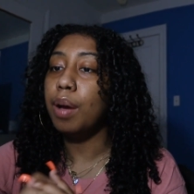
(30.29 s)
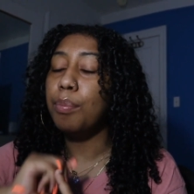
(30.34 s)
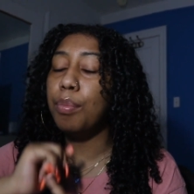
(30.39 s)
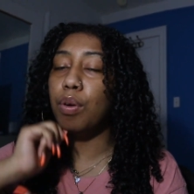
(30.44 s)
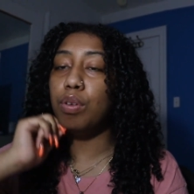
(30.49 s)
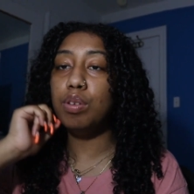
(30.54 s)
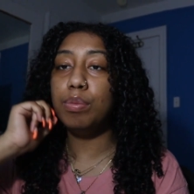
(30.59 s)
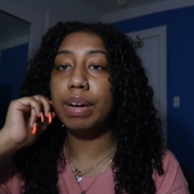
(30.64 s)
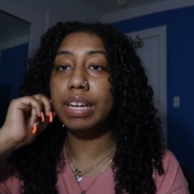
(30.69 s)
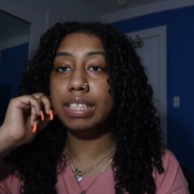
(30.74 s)

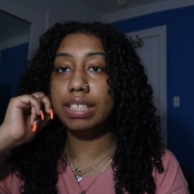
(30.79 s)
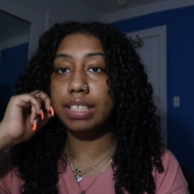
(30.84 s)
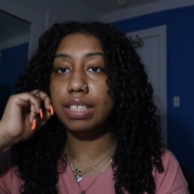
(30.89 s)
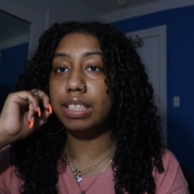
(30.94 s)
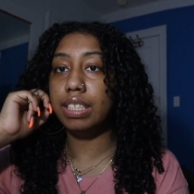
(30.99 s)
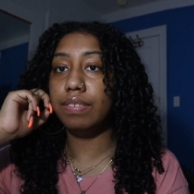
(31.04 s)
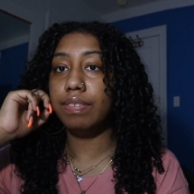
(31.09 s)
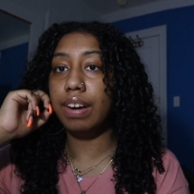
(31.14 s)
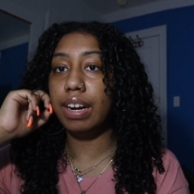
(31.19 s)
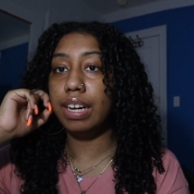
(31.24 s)
But we about to
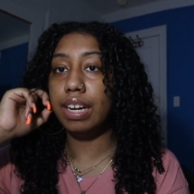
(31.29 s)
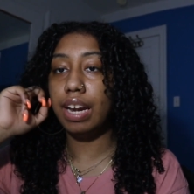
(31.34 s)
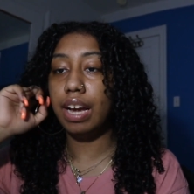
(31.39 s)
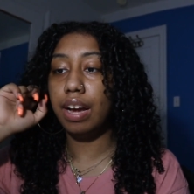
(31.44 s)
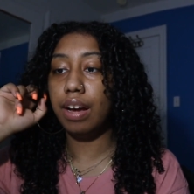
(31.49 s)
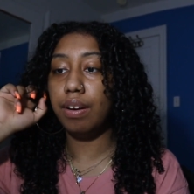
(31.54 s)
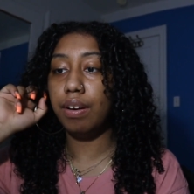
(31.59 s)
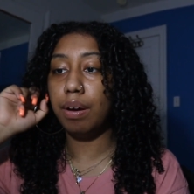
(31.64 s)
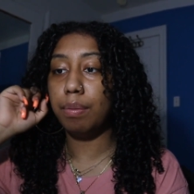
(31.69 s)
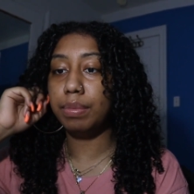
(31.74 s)
see right
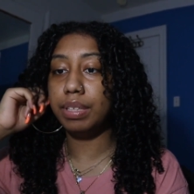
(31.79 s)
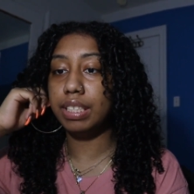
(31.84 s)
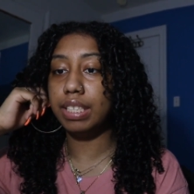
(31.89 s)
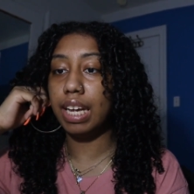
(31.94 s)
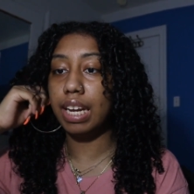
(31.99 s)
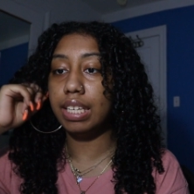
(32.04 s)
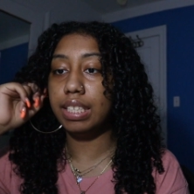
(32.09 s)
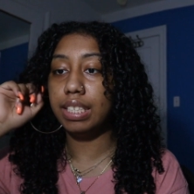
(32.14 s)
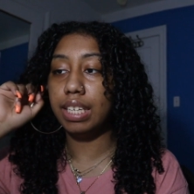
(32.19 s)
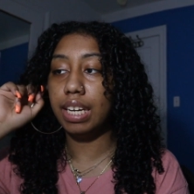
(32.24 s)
now. I'm
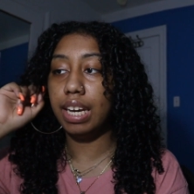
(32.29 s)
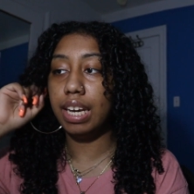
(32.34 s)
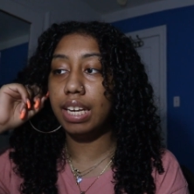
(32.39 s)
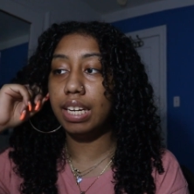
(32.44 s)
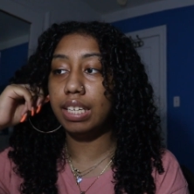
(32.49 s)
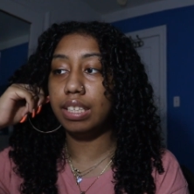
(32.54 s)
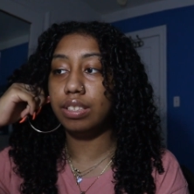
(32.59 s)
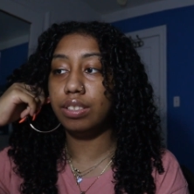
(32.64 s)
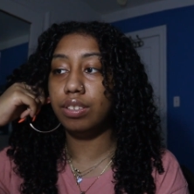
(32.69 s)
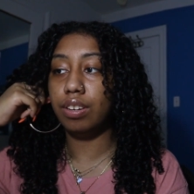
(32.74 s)
excited to hear
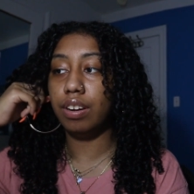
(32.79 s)
this.